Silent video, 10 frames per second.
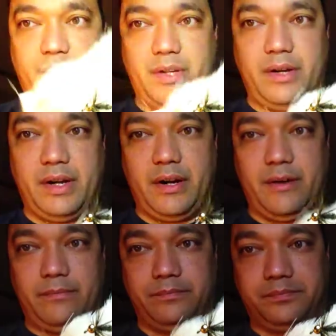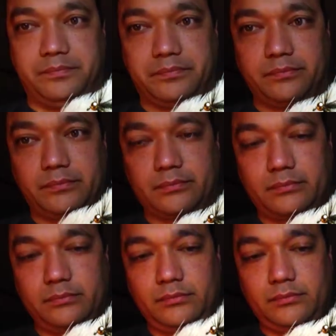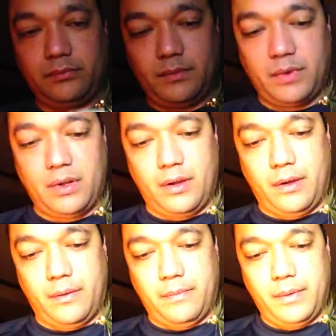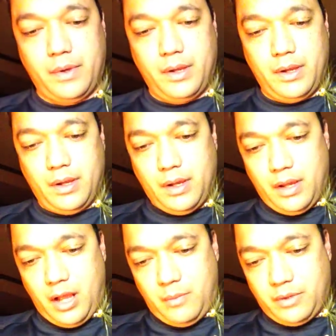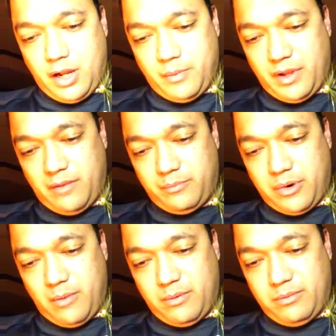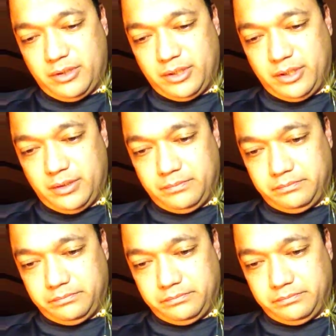me, deer hair, and I'm going to cut me off probably